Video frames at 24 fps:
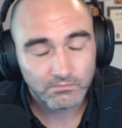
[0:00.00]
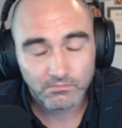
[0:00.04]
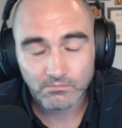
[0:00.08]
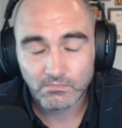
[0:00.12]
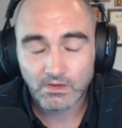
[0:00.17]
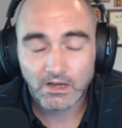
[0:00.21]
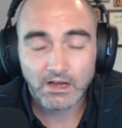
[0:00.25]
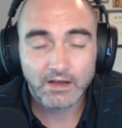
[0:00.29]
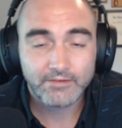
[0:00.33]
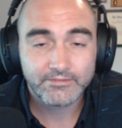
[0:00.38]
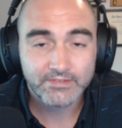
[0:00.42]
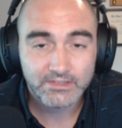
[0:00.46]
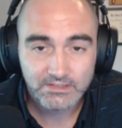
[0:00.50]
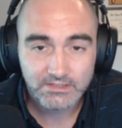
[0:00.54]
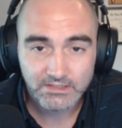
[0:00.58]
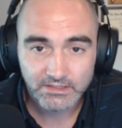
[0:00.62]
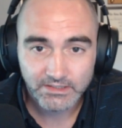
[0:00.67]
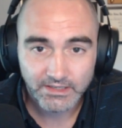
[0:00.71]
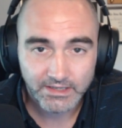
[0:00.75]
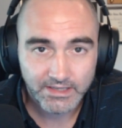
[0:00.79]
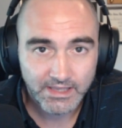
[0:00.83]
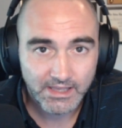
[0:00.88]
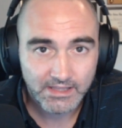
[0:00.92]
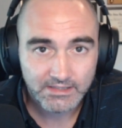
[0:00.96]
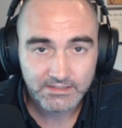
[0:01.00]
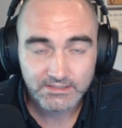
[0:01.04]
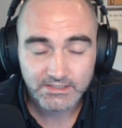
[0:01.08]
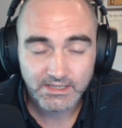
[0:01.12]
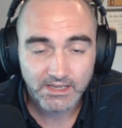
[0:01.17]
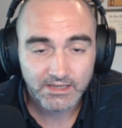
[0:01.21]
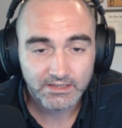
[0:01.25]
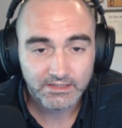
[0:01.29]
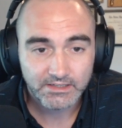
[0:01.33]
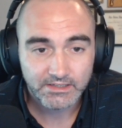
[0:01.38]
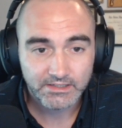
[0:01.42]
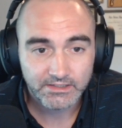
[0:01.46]
obviously I can't
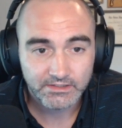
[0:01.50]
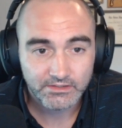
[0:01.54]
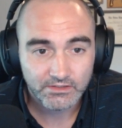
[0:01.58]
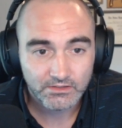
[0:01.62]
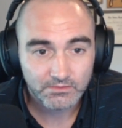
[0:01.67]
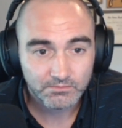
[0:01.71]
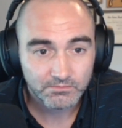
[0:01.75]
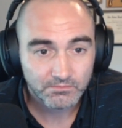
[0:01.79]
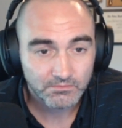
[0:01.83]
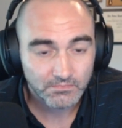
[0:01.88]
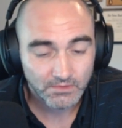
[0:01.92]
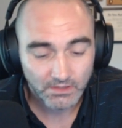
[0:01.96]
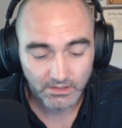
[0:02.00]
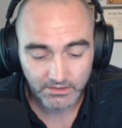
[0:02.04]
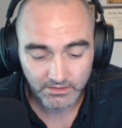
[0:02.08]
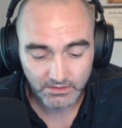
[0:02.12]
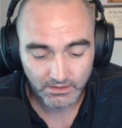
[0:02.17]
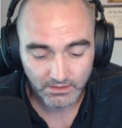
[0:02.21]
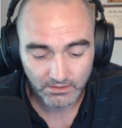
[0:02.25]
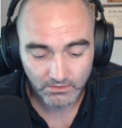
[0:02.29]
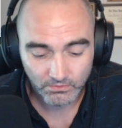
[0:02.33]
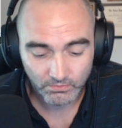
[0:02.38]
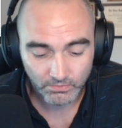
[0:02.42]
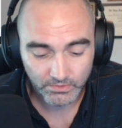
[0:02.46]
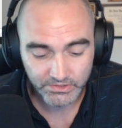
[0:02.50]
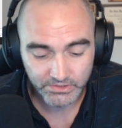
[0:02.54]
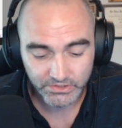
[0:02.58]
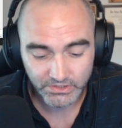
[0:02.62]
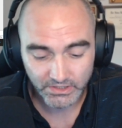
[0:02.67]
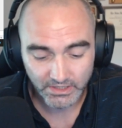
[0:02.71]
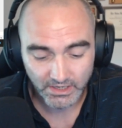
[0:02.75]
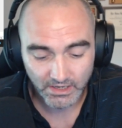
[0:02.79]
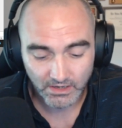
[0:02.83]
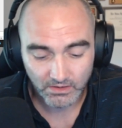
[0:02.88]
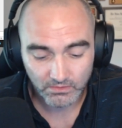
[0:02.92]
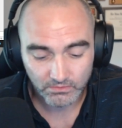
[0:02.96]
stand it either. I think
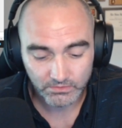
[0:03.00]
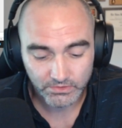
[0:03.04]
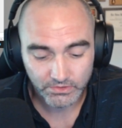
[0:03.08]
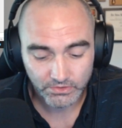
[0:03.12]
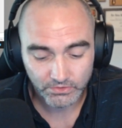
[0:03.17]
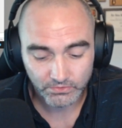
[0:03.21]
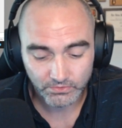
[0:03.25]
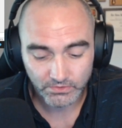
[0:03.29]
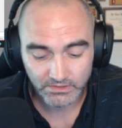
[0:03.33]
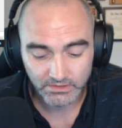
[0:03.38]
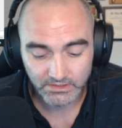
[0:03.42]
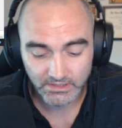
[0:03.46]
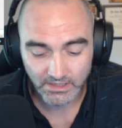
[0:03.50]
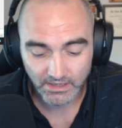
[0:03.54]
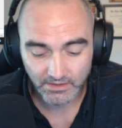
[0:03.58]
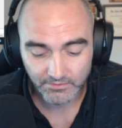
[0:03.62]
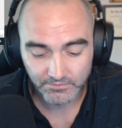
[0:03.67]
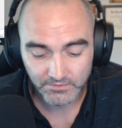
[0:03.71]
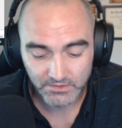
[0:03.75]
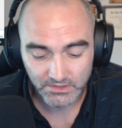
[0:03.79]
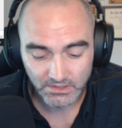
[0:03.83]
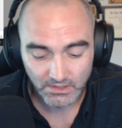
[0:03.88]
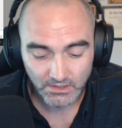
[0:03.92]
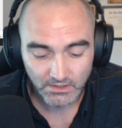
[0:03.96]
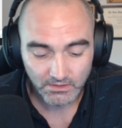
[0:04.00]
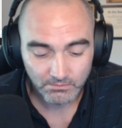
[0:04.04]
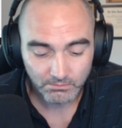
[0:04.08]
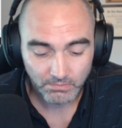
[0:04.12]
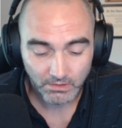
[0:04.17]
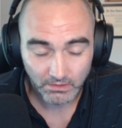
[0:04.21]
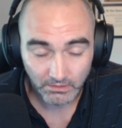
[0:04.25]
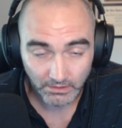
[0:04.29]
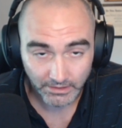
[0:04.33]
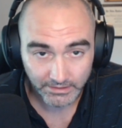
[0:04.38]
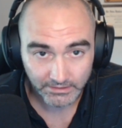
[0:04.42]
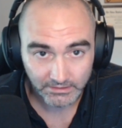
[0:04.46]
reaching out to the devs
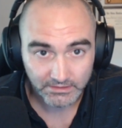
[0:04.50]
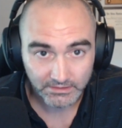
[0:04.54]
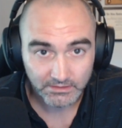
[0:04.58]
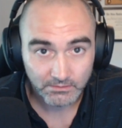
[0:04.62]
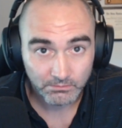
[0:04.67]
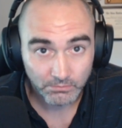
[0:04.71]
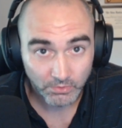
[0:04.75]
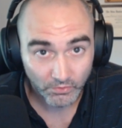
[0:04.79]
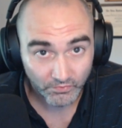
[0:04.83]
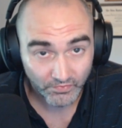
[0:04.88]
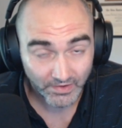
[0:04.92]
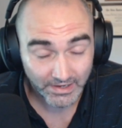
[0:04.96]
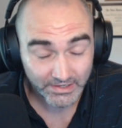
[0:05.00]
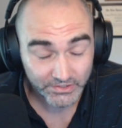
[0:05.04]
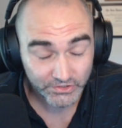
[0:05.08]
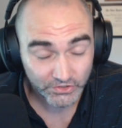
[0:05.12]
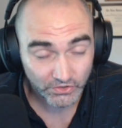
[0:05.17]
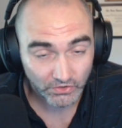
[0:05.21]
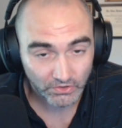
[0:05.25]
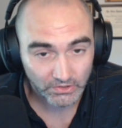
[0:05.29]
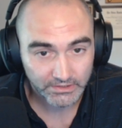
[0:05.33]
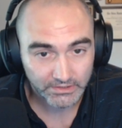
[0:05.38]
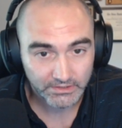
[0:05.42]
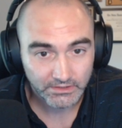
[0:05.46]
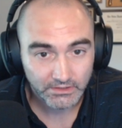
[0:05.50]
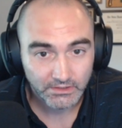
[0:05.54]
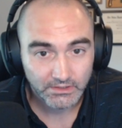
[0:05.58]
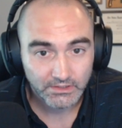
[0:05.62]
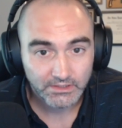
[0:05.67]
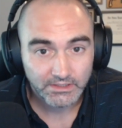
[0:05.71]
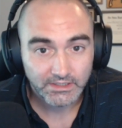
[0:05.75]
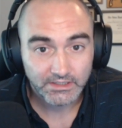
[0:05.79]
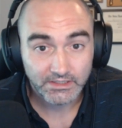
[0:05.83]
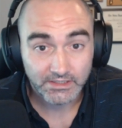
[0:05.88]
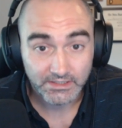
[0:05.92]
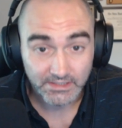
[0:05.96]
politely, professionally,
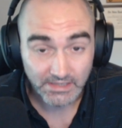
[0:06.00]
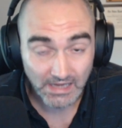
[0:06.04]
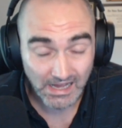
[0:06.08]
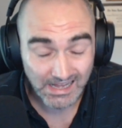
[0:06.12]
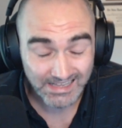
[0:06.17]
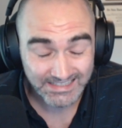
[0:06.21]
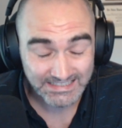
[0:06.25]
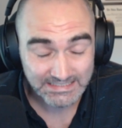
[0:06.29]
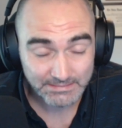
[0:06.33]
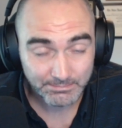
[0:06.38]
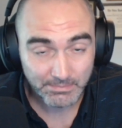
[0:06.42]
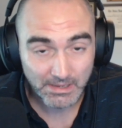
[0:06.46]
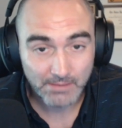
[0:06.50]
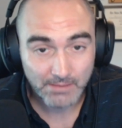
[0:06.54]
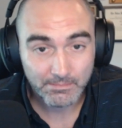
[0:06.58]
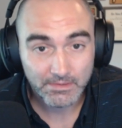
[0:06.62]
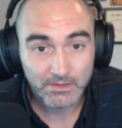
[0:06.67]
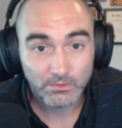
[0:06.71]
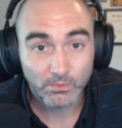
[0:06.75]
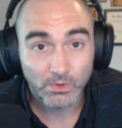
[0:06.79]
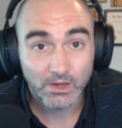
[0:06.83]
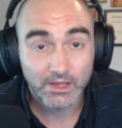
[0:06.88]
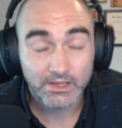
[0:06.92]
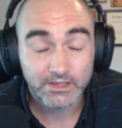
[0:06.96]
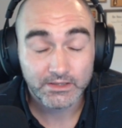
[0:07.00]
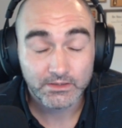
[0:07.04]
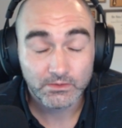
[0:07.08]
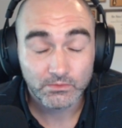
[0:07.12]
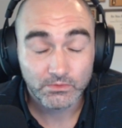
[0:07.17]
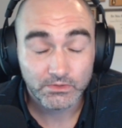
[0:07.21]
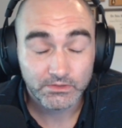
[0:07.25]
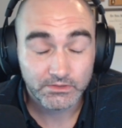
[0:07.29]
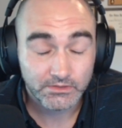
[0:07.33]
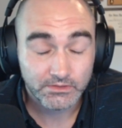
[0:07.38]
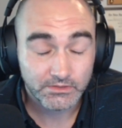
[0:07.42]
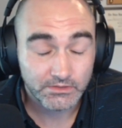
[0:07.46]
in a non spammy way
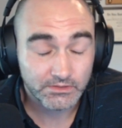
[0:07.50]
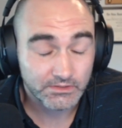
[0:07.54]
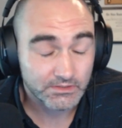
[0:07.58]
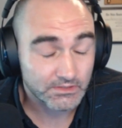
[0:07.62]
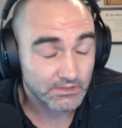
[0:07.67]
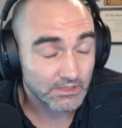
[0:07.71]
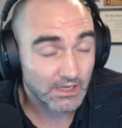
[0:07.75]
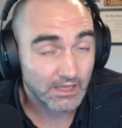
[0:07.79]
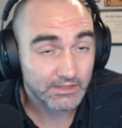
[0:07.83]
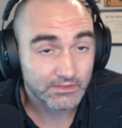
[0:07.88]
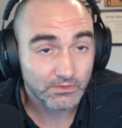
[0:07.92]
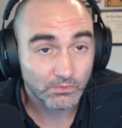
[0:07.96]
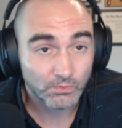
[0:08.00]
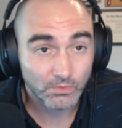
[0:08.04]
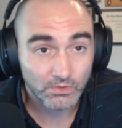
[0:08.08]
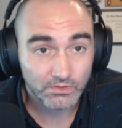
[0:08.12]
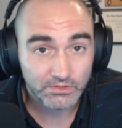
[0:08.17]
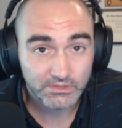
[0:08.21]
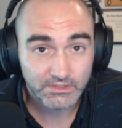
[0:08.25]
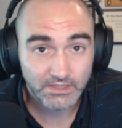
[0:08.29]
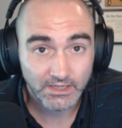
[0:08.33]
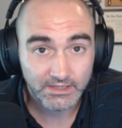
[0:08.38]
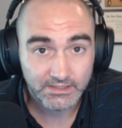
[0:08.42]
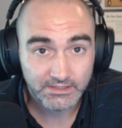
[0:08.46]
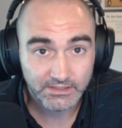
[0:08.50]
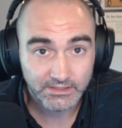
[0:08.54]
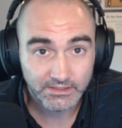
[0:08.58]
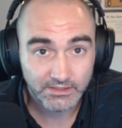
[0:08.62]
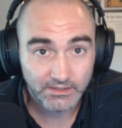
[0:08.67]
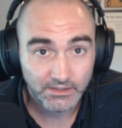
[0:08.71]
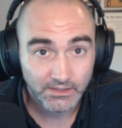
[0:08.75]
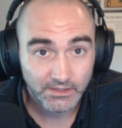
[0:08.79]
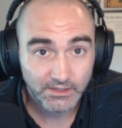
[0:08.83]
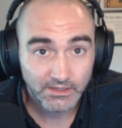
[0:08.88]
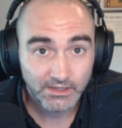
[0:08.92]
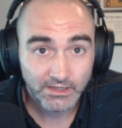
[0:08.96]
is not the worst idea.